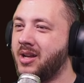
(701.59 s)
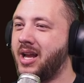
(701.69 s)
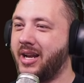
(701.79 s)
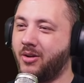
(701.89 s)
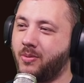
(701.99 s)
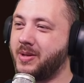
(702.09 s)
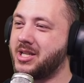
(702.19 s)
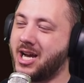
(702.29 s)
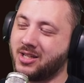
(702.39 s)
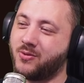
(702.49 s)
and it would be
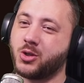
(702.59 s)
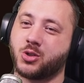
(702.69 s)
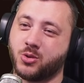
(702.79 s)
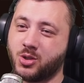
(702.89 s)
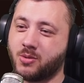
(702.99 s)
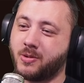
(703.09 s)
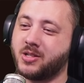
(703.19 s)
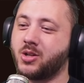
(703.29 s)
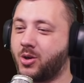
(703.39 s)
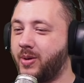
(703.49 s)
Task Force, Cruise
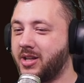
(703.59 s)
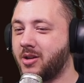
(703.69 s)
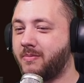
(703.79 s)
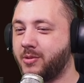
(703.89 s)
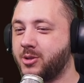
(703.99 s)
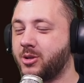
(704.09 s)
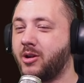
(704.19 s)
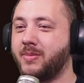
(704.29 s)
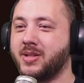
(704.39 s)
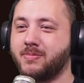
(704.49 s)
Suppressor, QuickDot, Bruiser
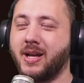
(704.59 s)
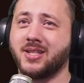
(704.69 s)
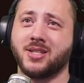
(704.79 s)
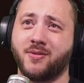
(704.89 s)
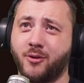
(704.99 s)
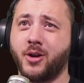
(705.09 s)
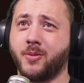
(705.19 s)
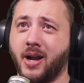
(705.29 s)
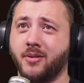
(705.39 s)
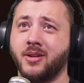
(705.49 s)
Grip, and Spasms 40
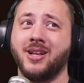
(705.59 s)
round.